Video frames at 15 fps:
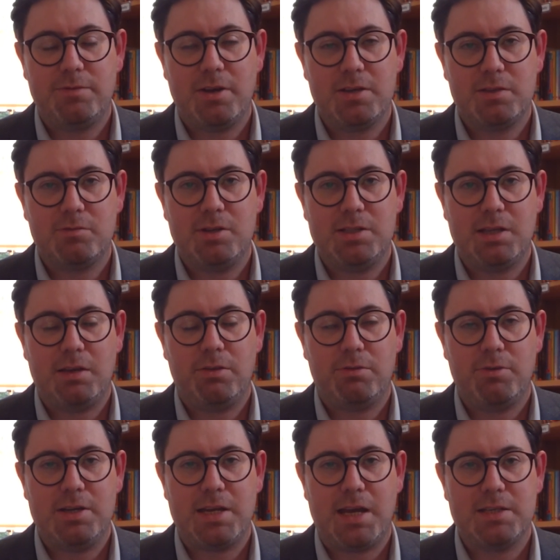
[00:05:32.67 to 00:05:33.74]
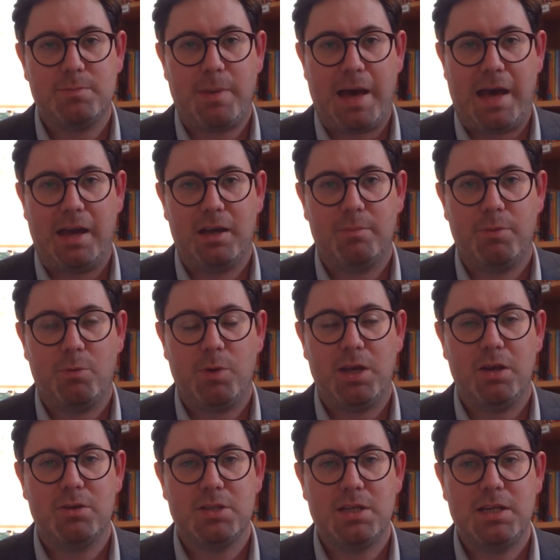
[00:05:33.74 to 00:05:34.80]
first 3 days back, but we're
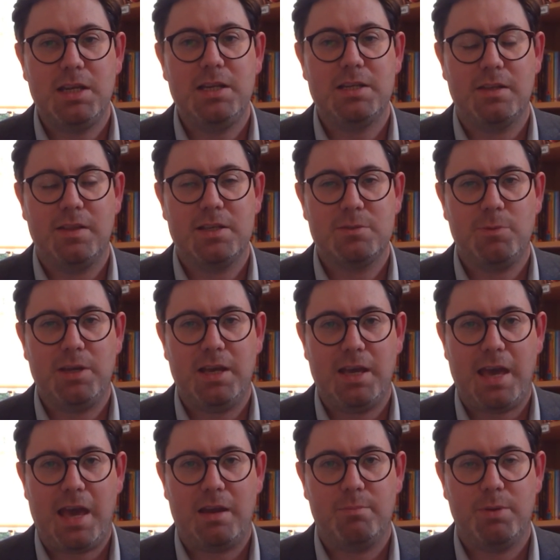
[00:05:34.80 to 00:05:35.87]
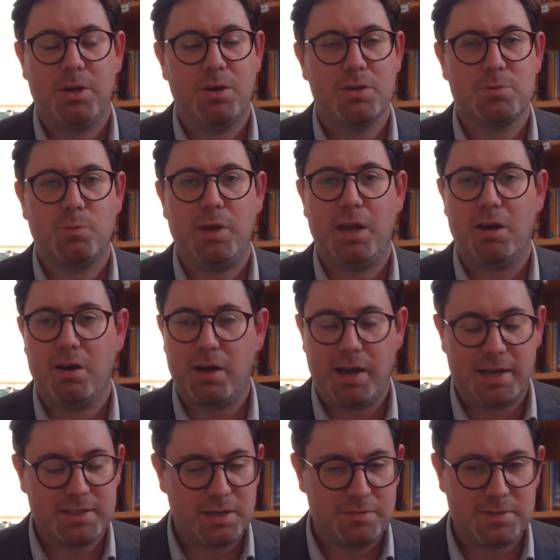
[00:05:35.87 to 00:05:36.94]
going to need it this week again because we are,
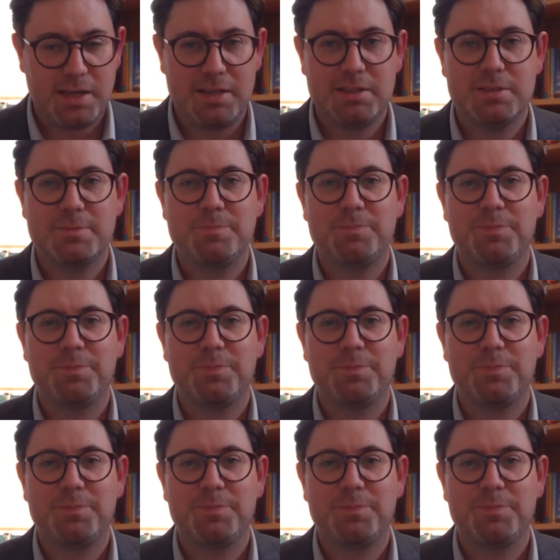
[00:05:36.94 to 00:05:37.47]
as I've said,